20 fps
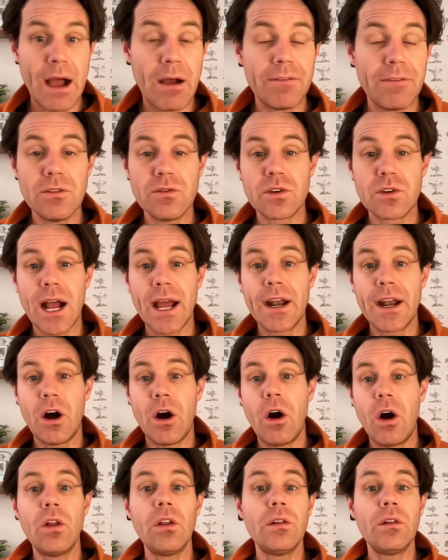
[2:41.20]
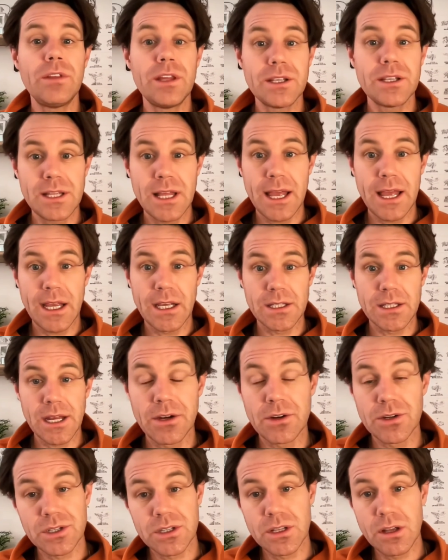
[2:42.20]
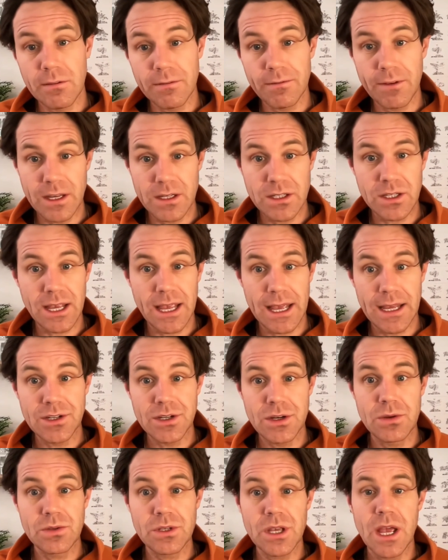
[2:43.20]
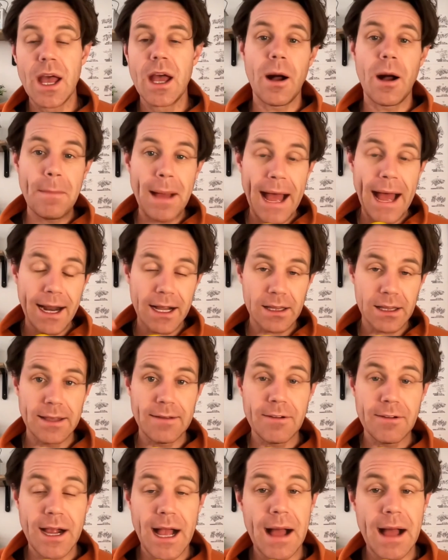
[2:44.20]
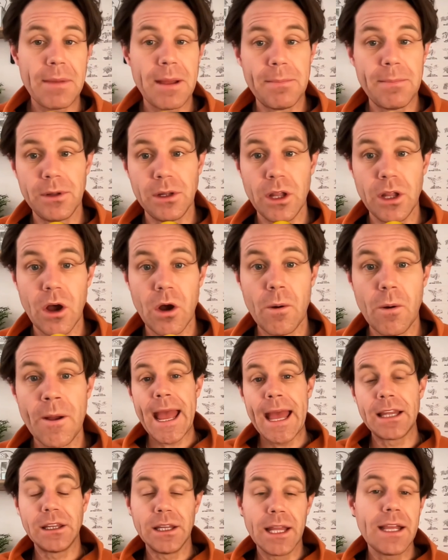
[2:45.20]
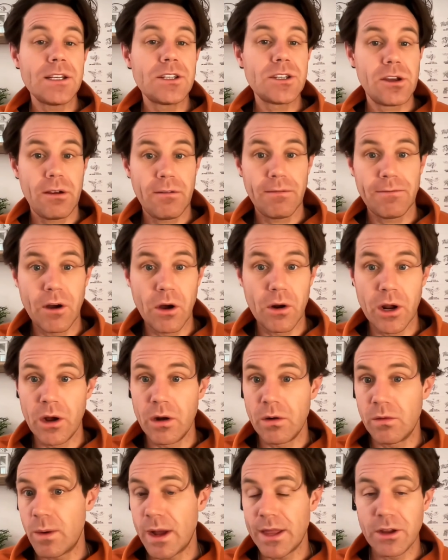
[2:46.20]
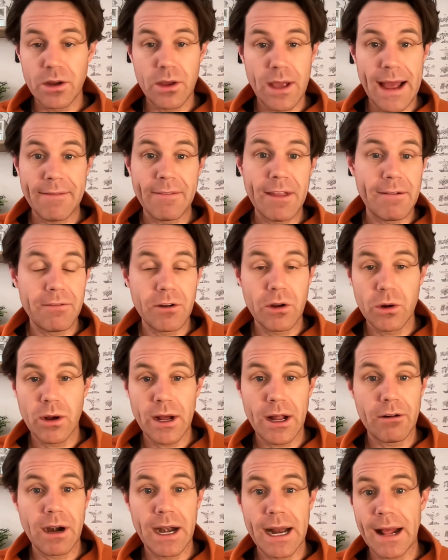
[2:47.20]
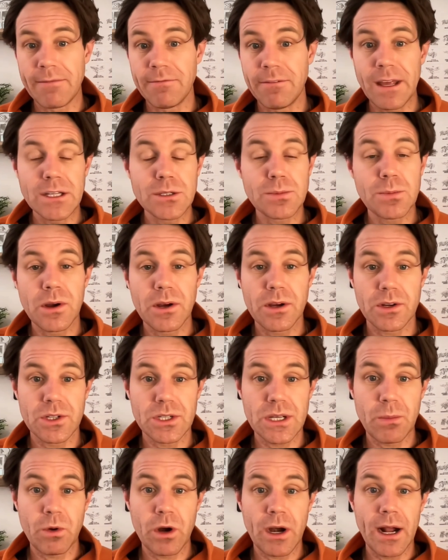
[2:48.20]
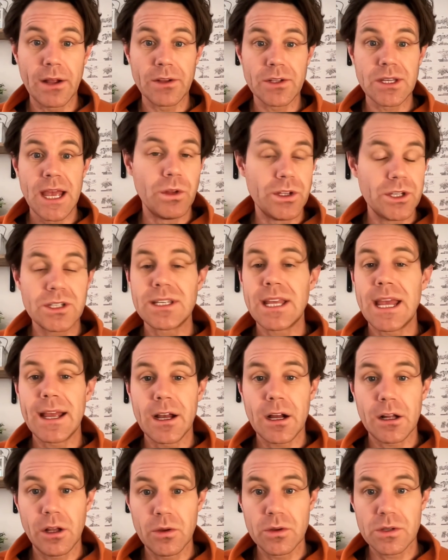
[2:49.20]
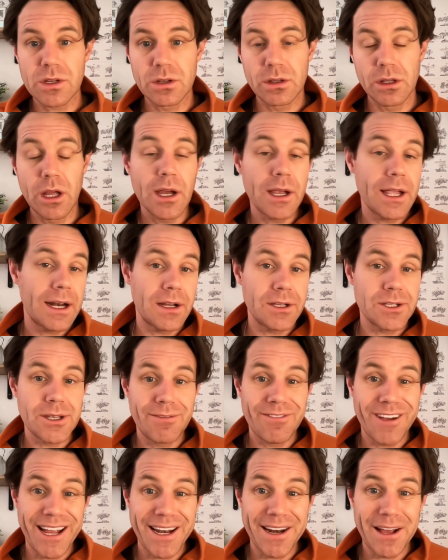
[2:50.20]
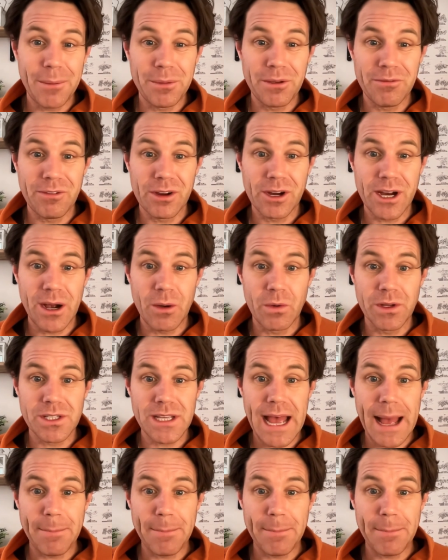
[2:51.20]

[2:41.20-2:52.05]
Now, if you tried all of these things and you're still facing issues, come back, leave a comment below and link link to your photo, whether you have that photo already on Facebook or somewhere else. We'll just take a closer look and I'll see if I can help you figure out what's